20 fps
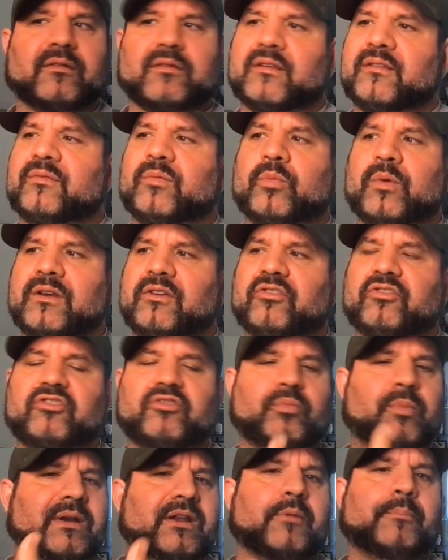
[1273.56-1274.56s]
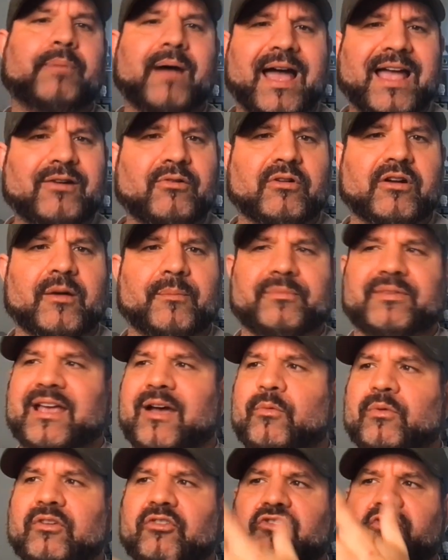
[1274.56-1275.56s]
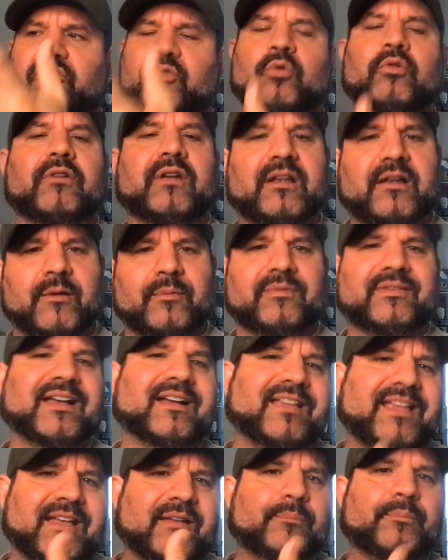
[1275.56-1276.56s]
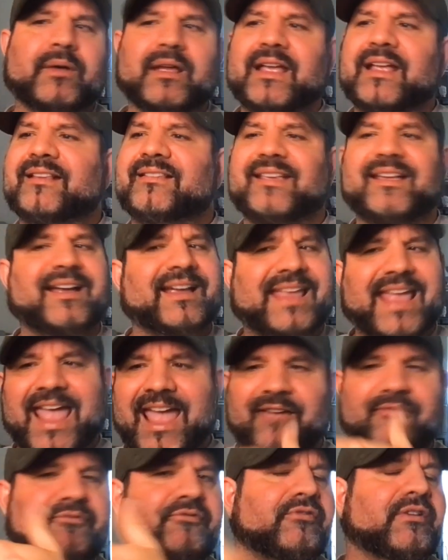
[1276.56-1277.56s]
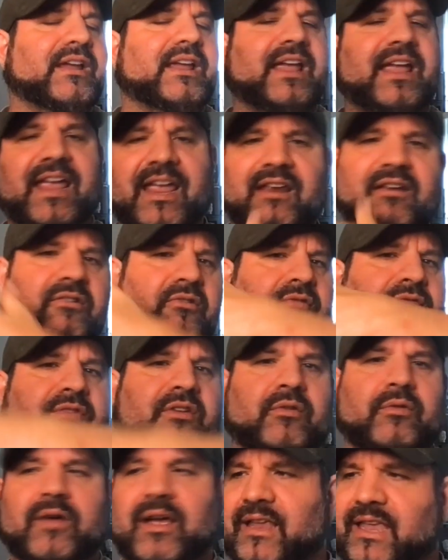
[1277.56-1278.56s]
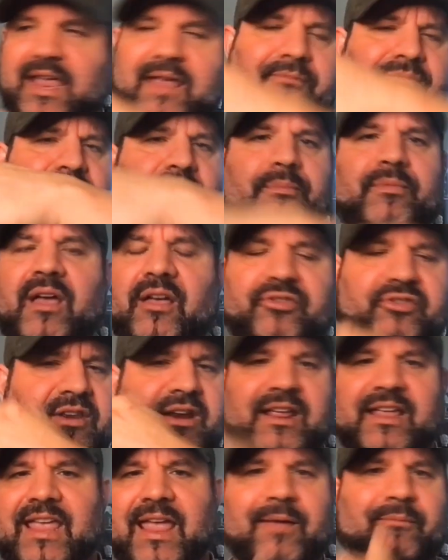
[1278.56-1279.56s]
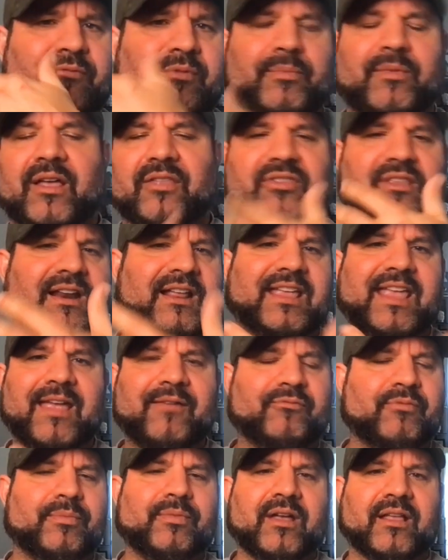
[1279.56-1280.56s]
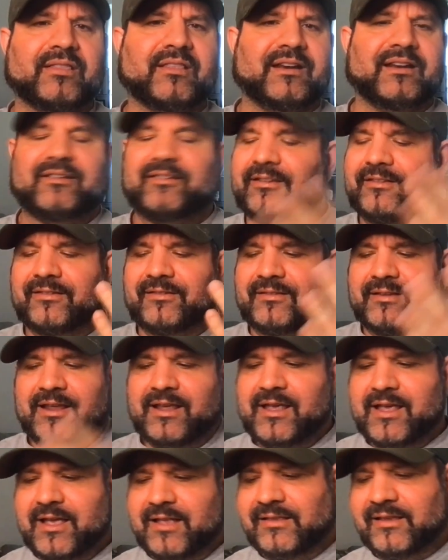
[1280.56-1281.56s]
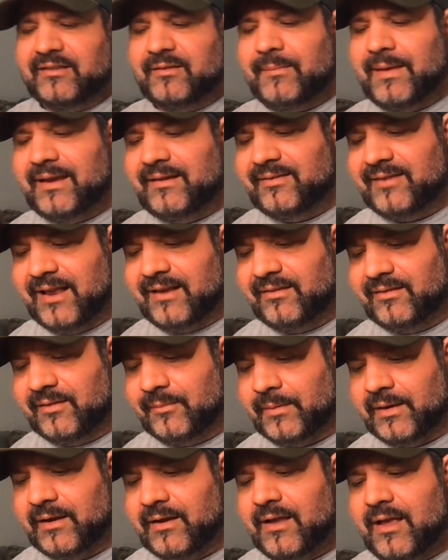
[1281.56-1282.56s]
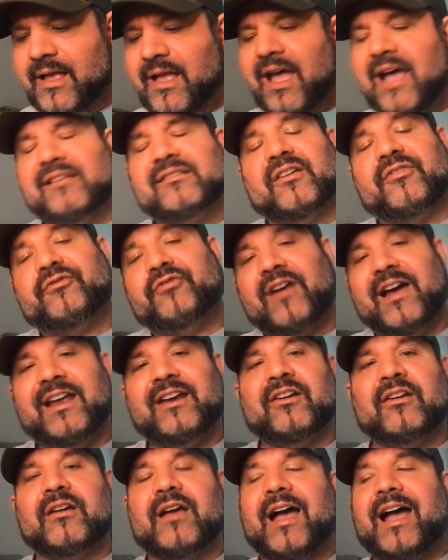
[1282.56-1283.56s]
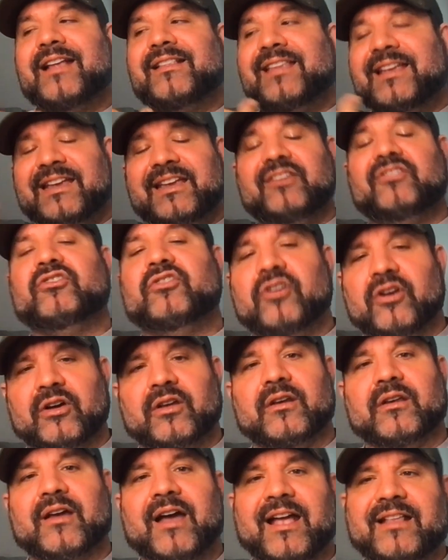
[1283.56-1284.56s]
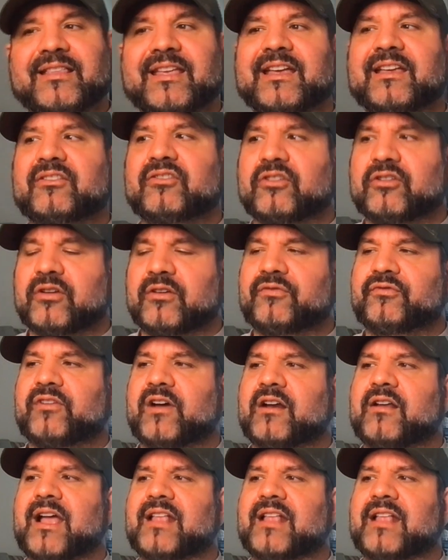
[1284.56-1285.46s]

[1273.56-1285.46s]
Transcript: It's when your bio comes out, when your story comes out. Yeah, but it's like every interview. I came from nothing. I came from nothing. I came from nothing. It's just, it doesn't make sense to me. As a fighter, I think he's good. I think he's a good fighter.